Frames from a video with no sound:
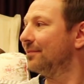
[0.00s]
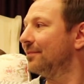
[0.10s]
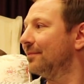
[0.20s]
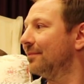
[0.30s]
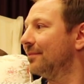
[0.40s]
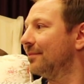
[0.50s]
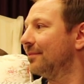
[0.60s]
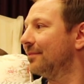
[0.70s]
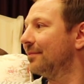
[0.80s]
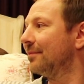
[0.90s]

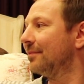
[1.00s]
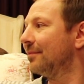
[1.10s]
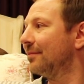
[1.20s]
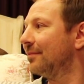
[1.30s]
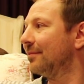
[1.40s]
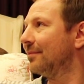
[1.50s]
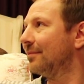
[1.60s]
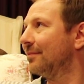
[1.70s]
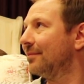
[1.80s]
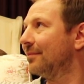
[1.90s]

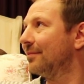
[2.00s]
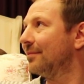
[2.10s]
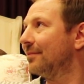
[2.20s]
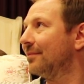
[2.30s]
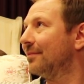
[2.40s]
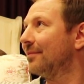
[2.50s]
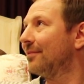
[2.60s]
[no speech]